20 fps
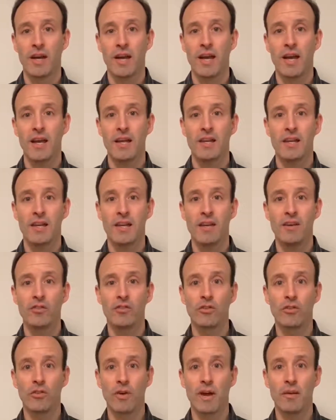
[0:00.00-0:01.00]
In
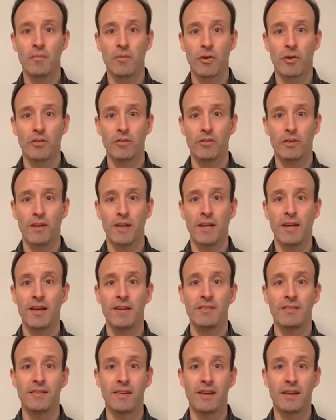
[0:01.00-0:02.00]
his great mercy, he
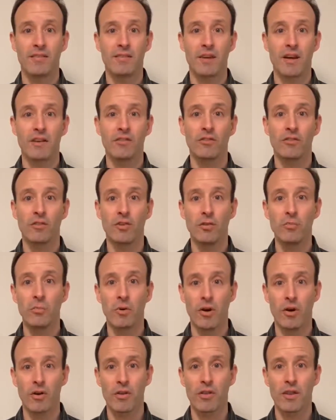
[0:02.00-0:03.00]
has given us new
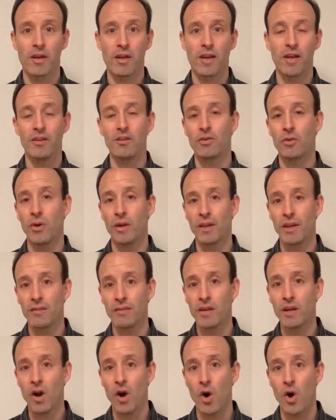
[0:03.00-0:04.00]
birth into a
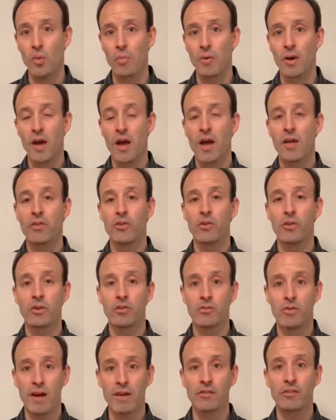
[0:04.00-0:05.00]
living hope through the
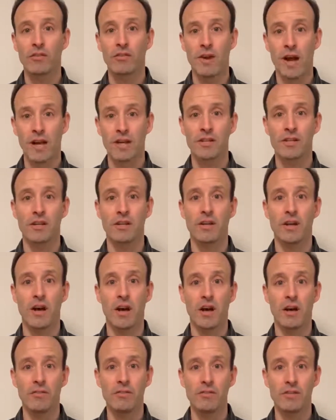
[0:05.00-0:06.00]
resurrection
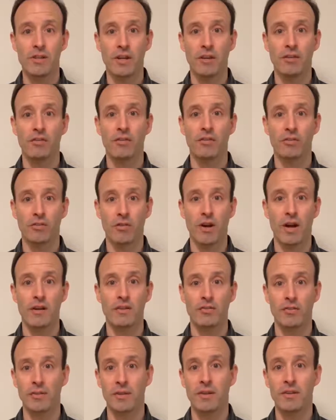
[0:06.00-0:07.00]
of Jesus Christ
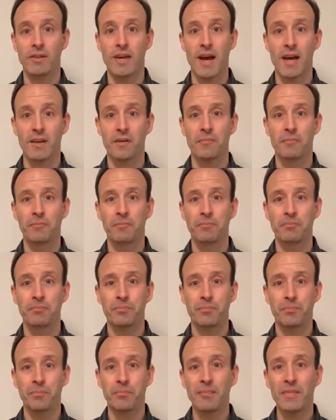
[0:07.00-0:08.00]
from the dead,
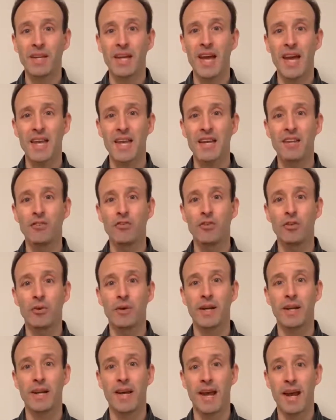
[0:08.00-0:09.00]
and into
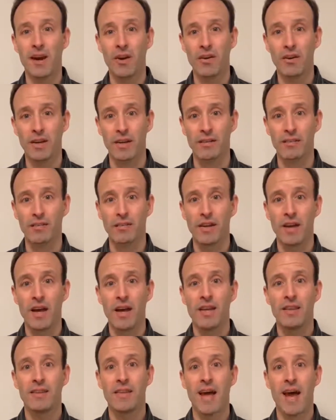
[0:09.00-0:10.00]
an inheritance
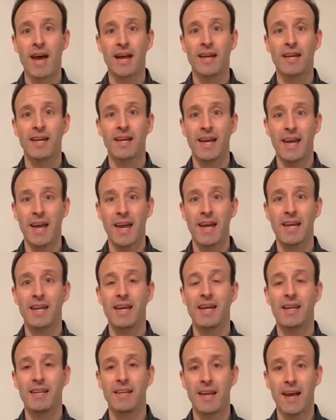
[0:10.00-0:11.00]
that
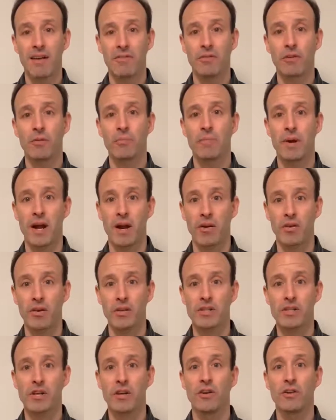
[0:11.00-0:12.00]
can never
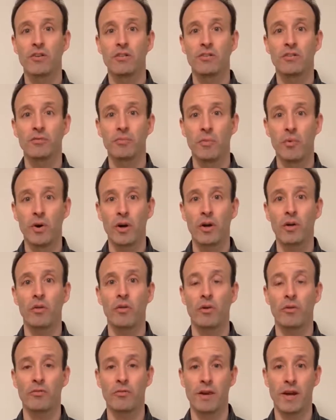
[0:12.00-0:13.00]
perish, spoil,
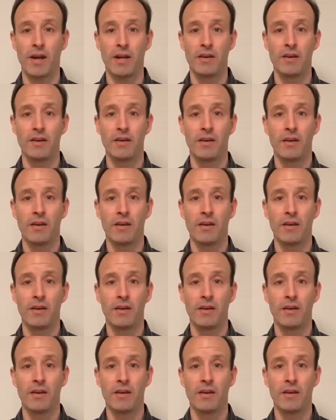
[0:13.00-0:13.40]
or fade.